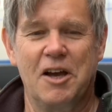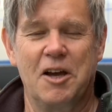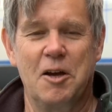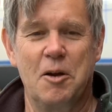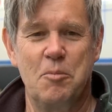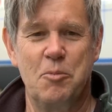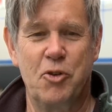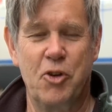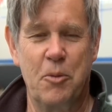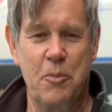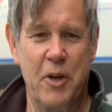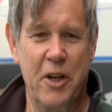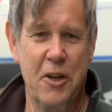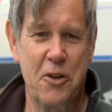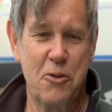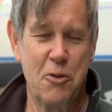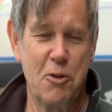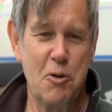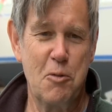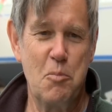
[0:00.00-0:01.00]
I'm Jim
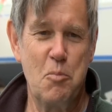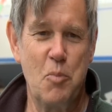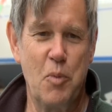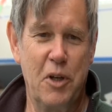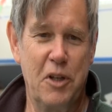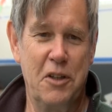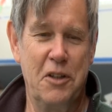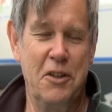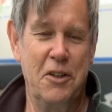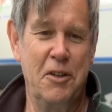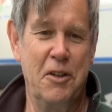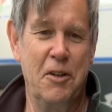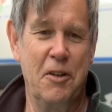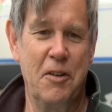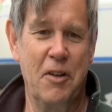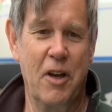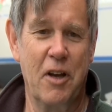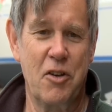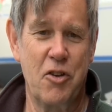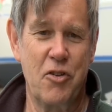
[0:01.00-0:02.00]
Antrim, uh,
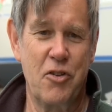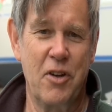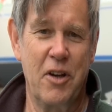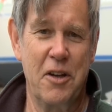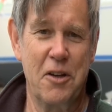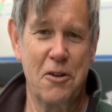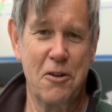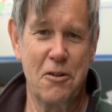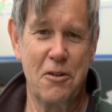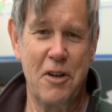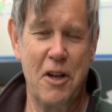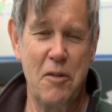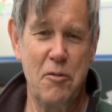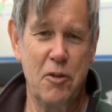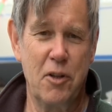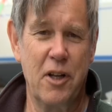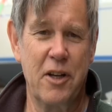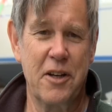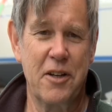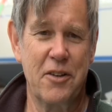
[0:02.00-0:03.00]
yacht designer,
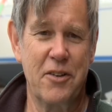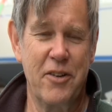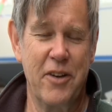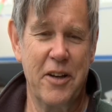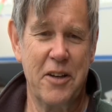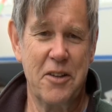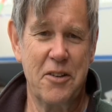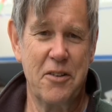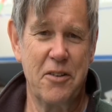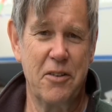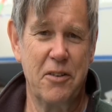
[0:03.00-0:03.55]
naval architect,